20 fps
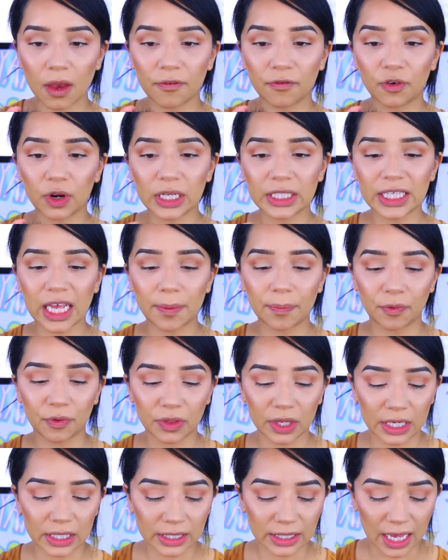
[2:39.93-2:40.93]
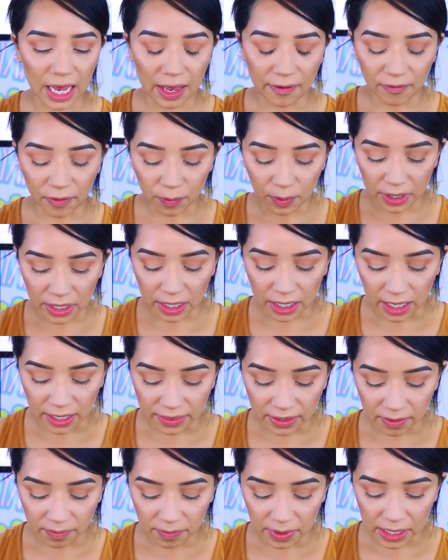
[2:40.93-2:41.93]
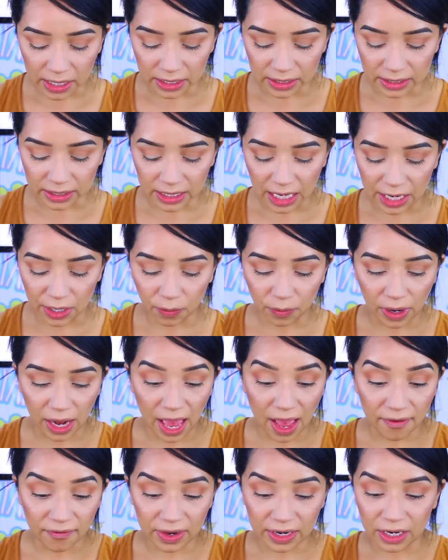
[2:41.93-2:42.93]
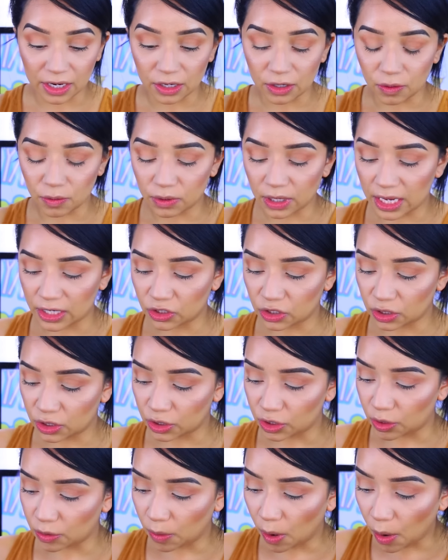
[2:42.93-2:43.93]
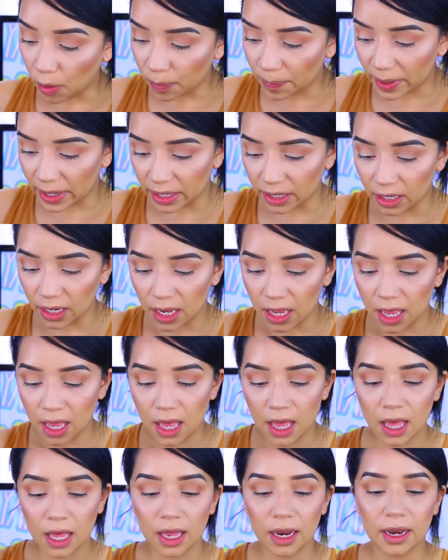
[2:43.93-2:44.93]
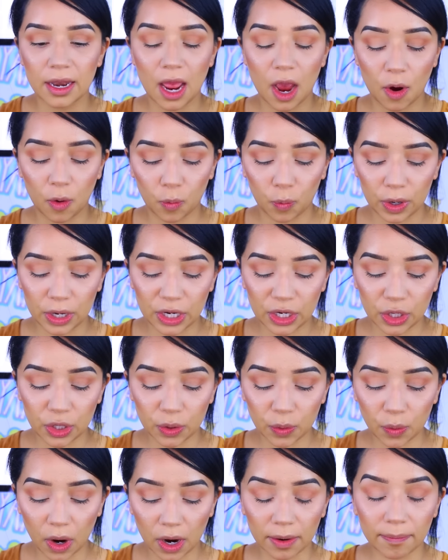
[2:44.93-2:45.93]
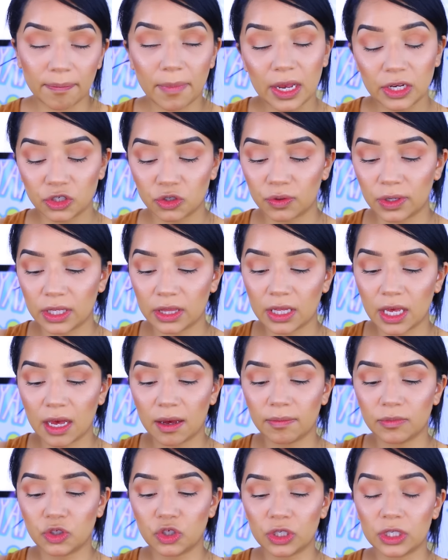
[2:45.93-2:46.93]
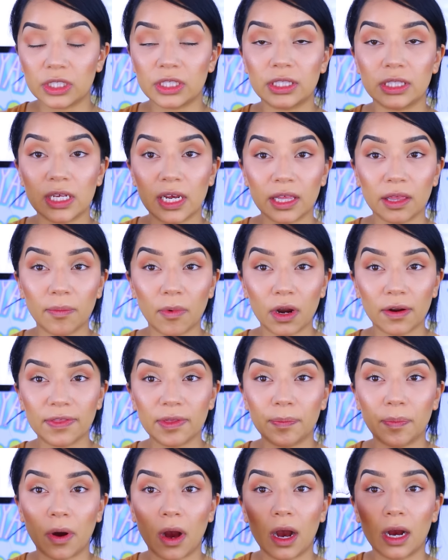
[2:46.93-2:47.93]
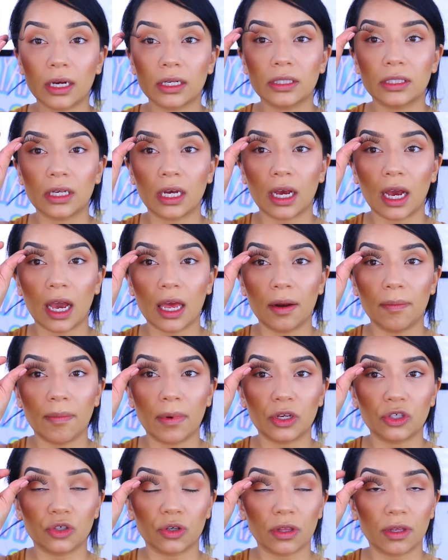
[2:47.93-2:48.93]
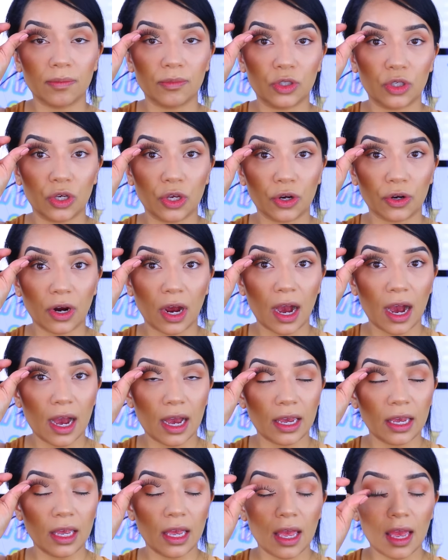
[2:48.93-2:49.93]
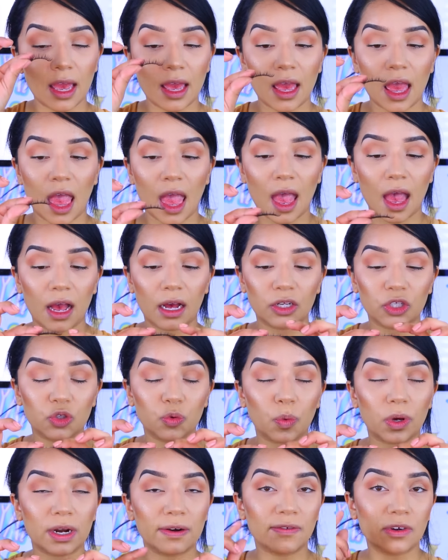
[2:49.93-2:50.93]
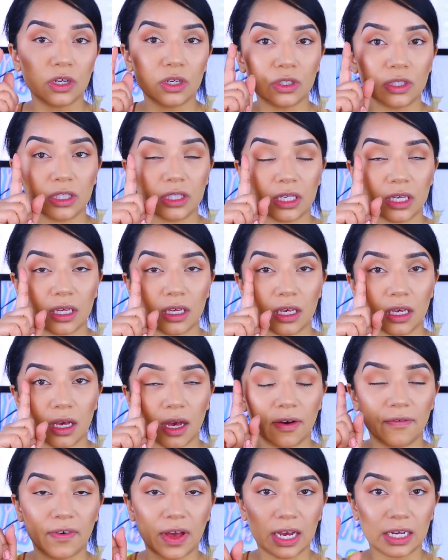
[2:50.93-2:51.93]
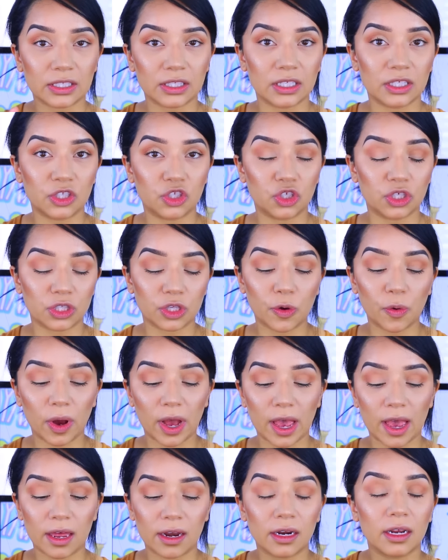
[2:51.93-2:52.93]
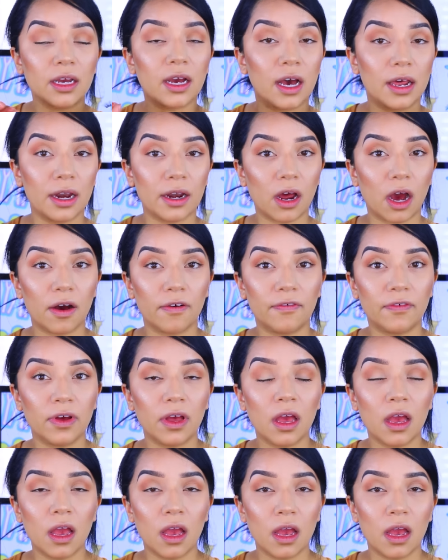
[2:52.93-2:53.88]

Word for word: for example, these, I've already cut them because I don't have any new lashes to open. Now, when you are measuring them, just take them out of the box and kind of measure them to your eye. And whatever you see of excess, just go ahead and cut it off.